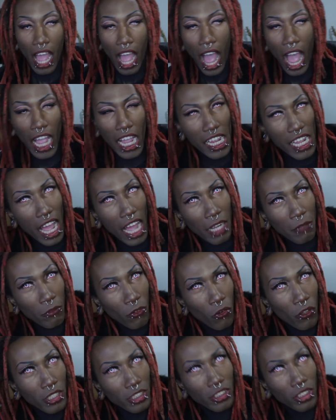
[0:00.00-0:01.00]
I, I'm
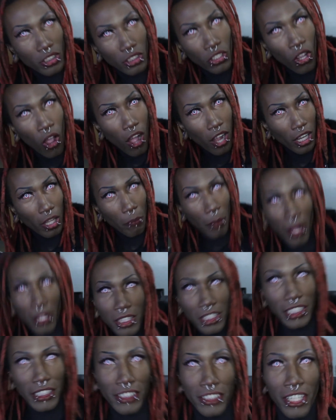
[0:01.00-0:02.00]
going to talk
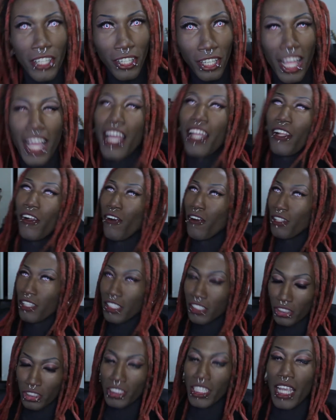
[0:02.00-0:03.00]
about this a lot on
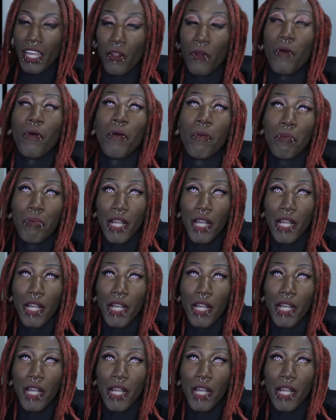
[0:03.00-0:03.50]
this channel,